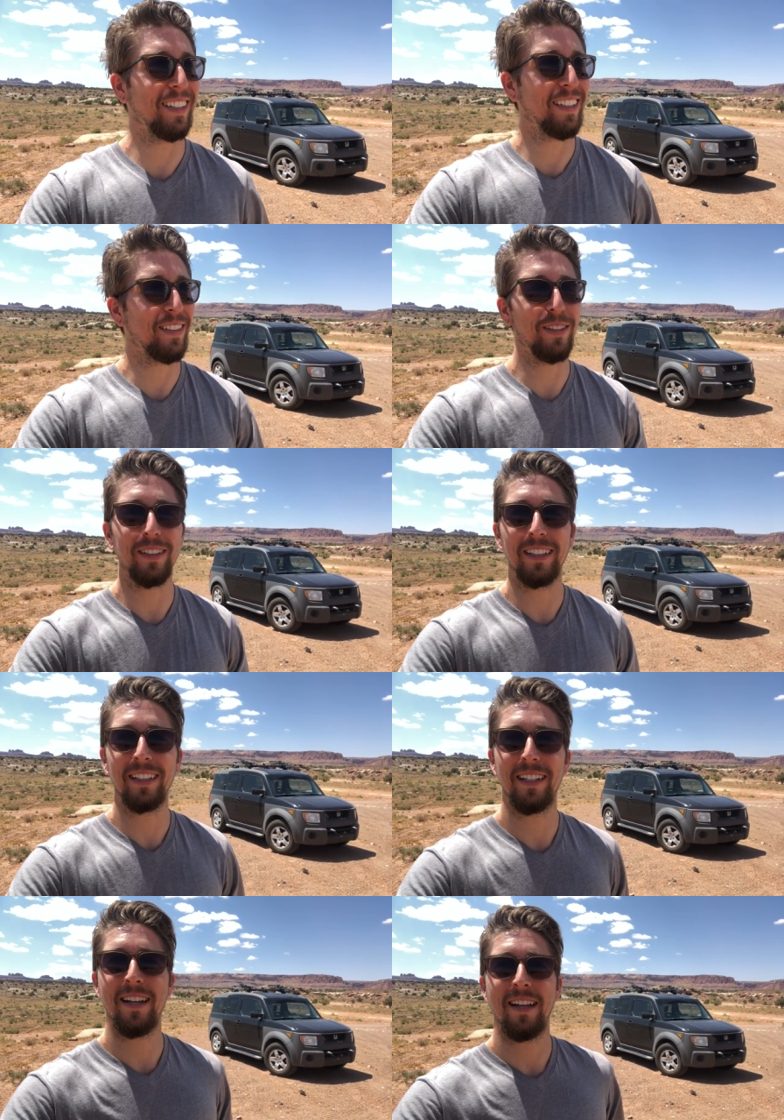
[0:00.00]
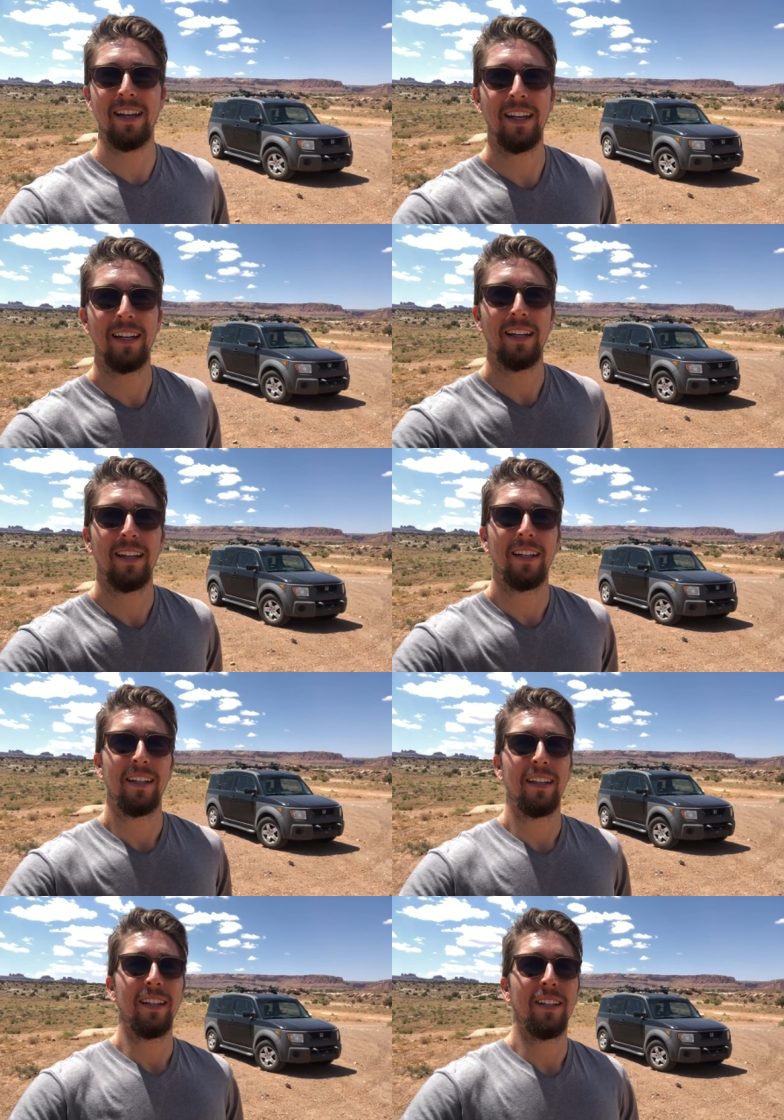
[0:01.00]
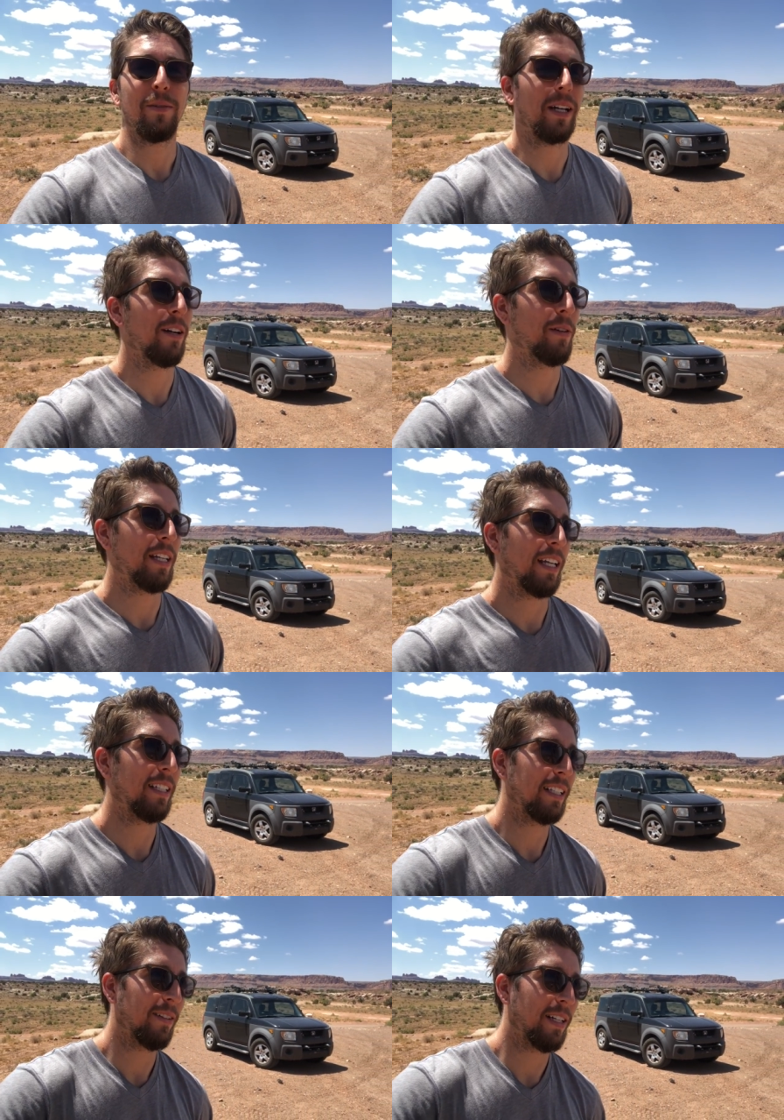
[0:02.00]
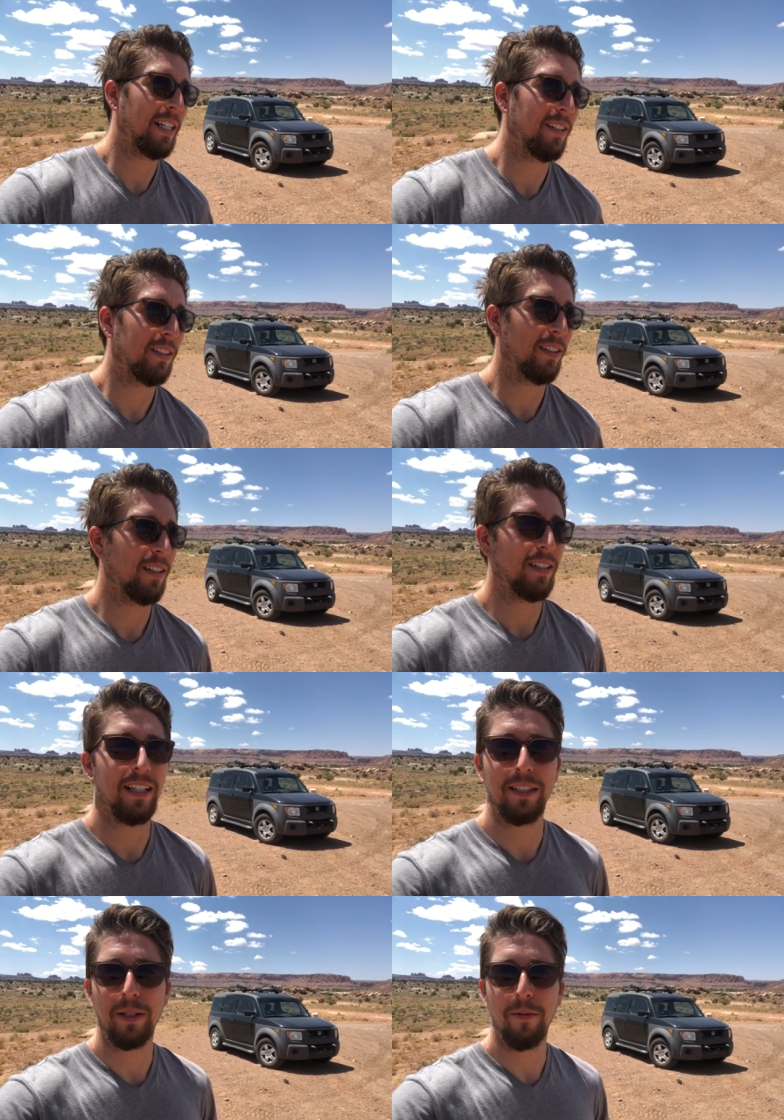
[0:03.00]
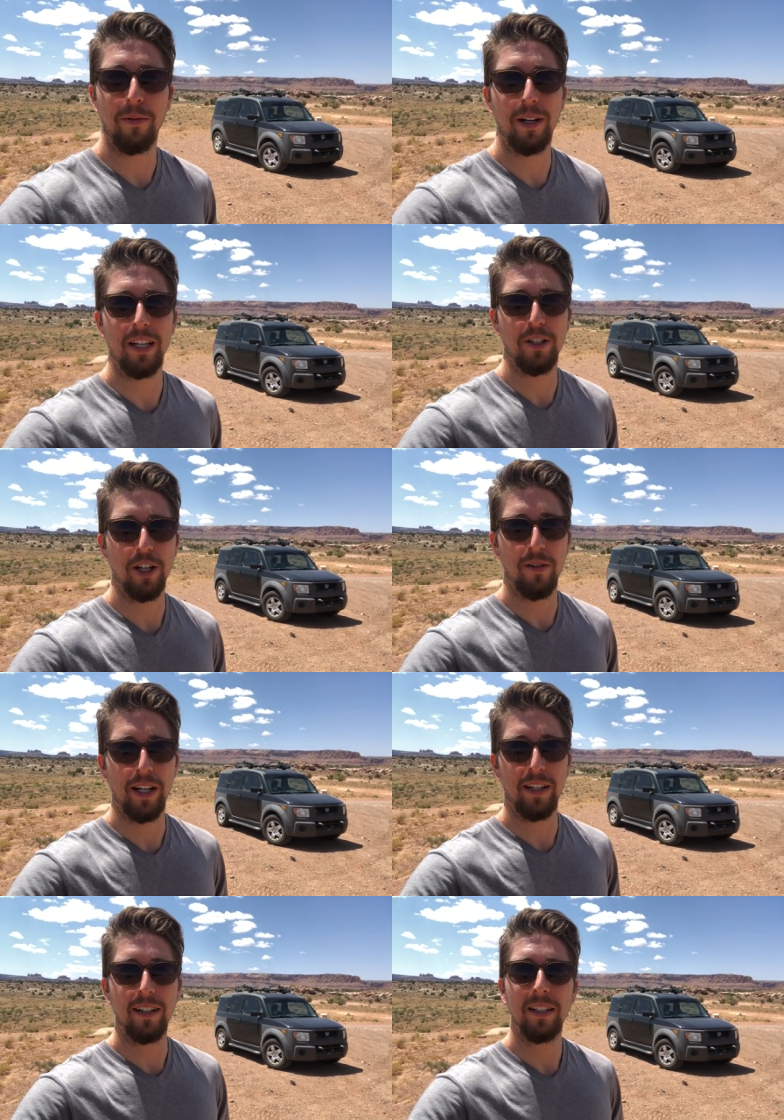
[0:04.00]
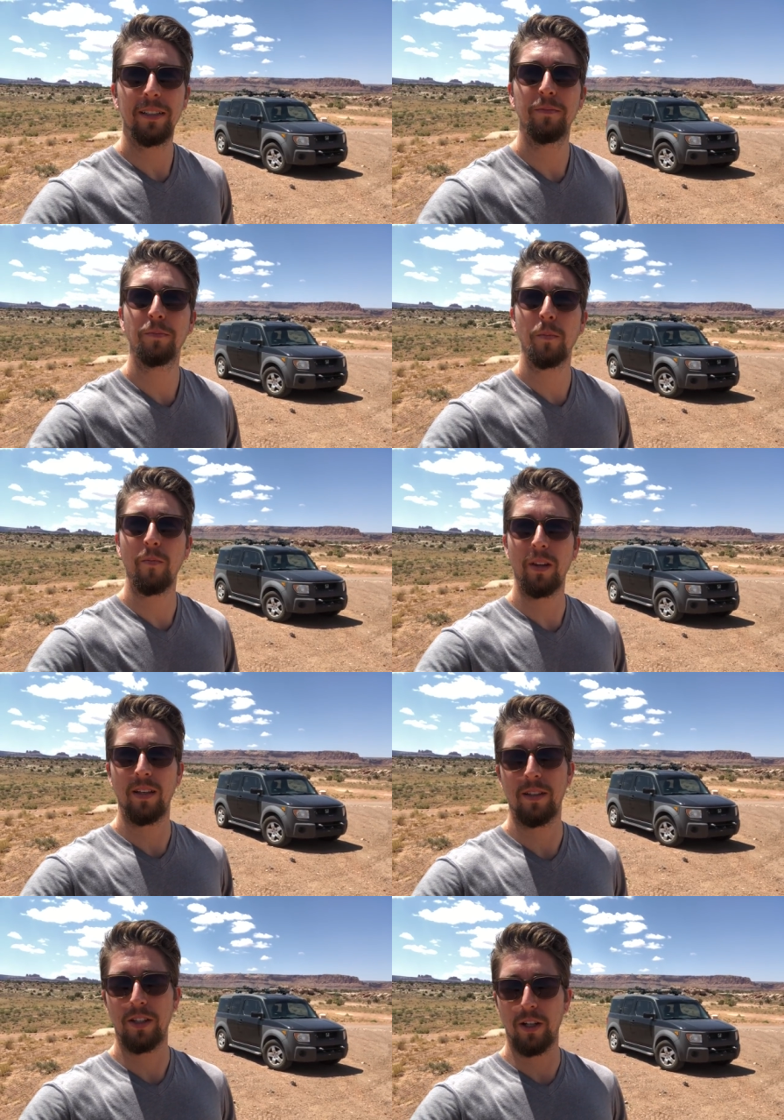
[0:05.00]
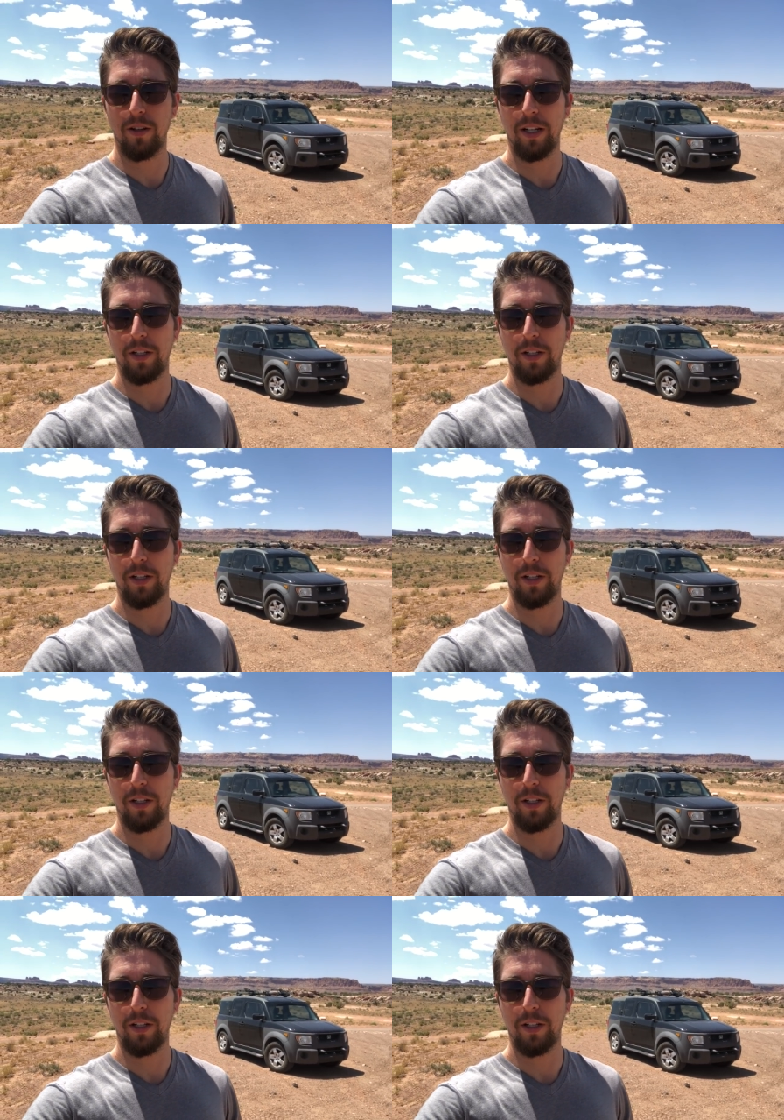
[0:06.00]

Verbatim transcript: using the solar. We gotta run the AC right now, so that's why we're running the generator. So